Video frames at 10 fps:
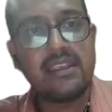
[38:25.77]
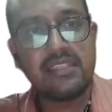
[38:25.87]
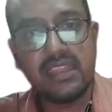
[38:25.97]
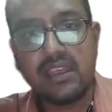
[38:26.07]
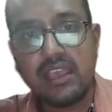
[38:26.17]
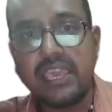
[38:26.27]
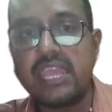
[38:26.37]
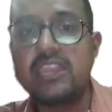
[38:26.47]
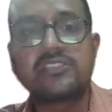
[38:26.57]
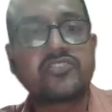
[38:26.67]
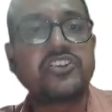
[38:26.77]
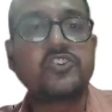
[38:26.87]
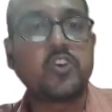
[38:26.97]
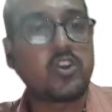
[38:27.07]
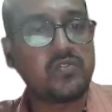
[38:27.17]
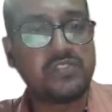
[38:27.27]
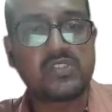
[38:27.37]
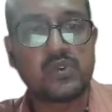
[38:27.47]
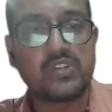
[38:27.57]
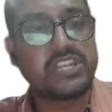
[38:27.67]
And then again screenshot of
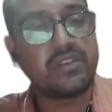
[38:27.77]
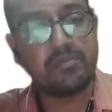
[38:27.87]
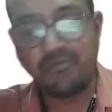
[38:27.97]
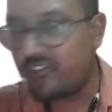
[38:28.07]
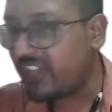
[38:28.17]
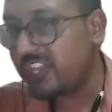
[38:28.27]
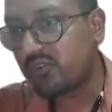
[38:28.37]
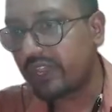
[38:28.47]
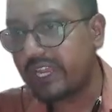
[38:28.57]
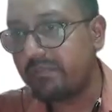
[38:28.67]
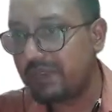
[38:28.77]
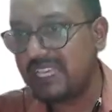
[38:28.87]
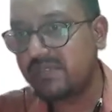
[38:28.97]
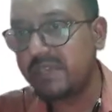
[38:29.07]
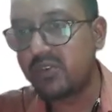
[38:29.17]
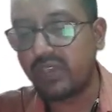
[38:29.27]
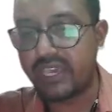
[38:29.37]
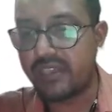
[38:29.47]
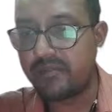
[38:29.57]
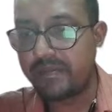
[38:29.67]
this question very quickly. Please be
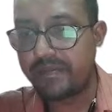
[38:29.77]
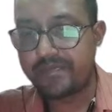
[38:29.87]
quick.